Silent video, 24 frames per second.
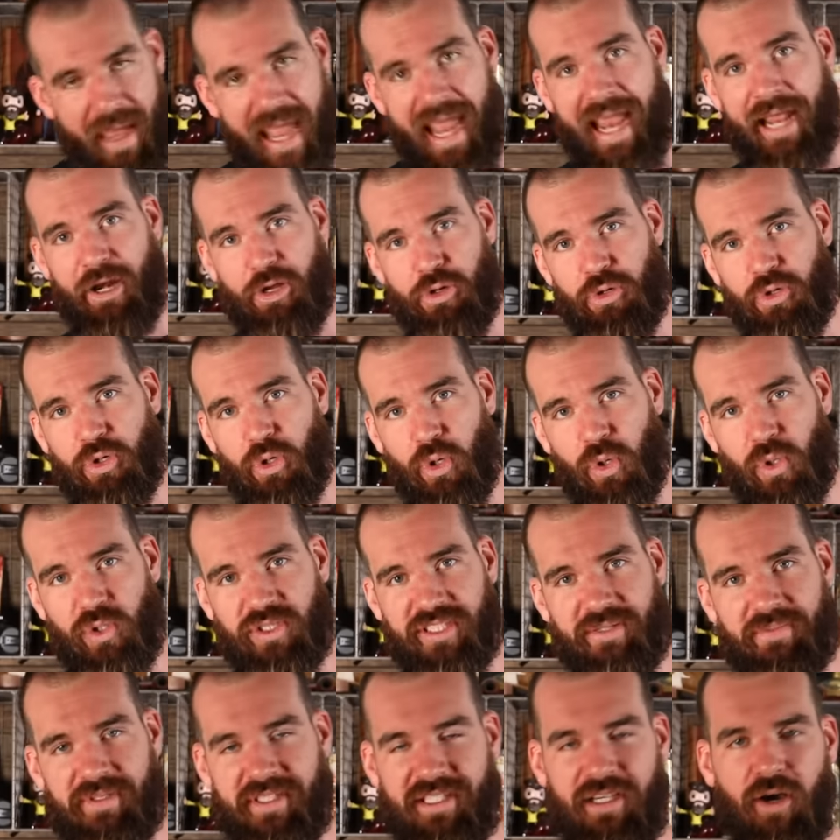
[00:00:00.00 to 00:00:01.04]
man who calls
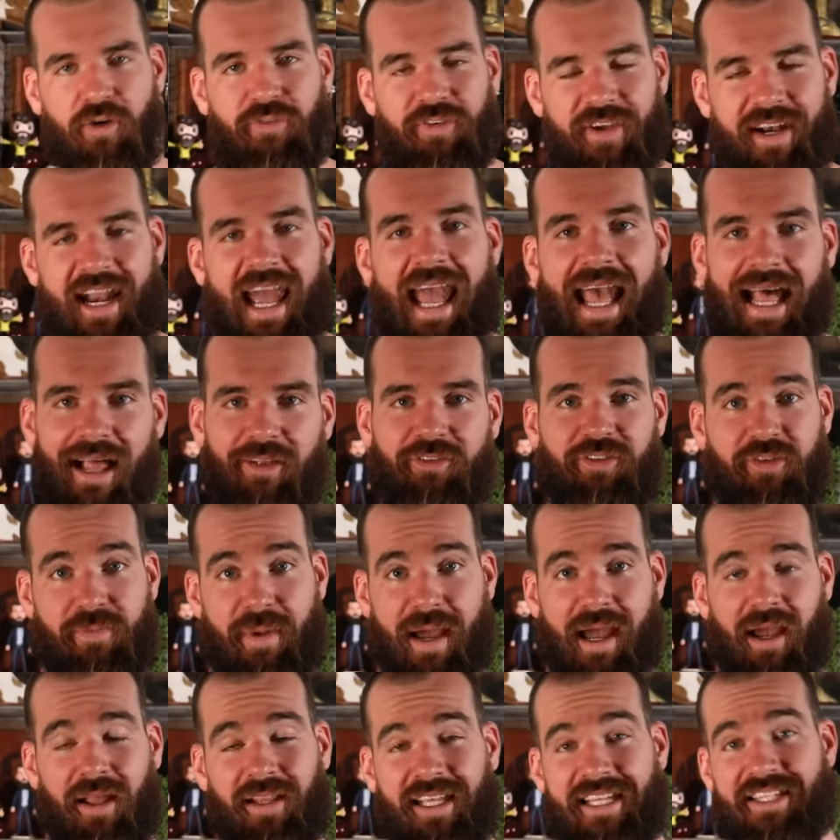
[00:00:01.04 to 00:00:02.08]
himself an alpha
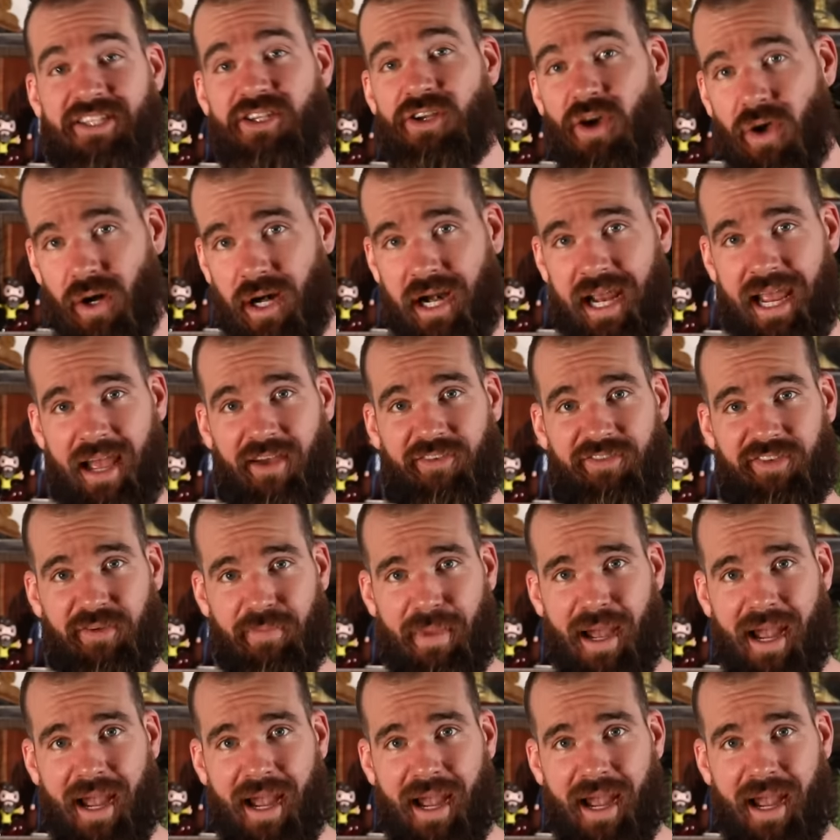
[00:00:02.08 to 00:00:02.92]
male is not an alpha